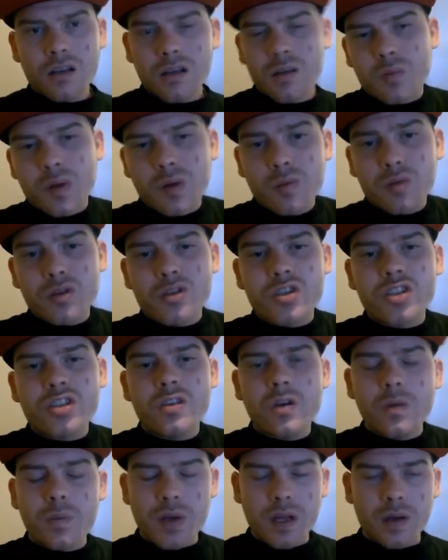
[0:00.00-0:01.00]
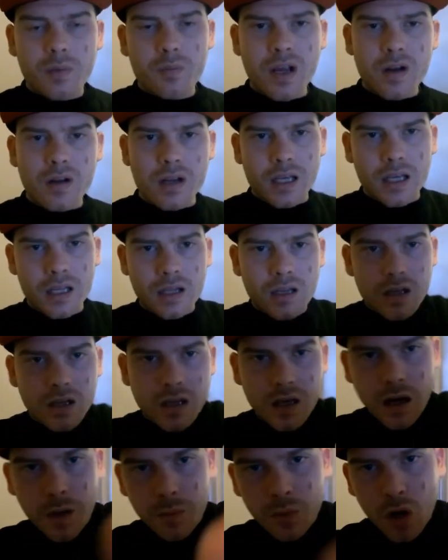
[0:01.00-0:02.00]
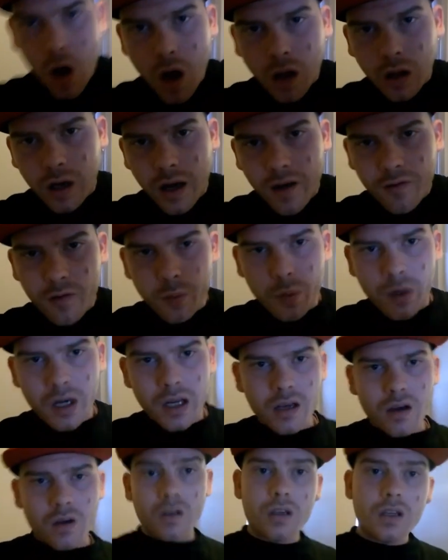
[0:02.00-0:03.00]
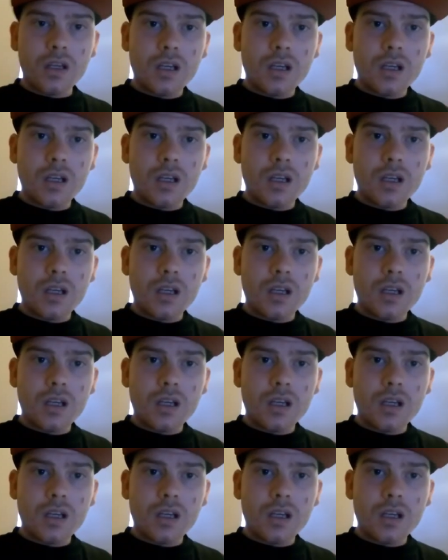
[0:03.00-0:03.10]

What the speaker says: People are stupid, period. And I'm calling everybody out.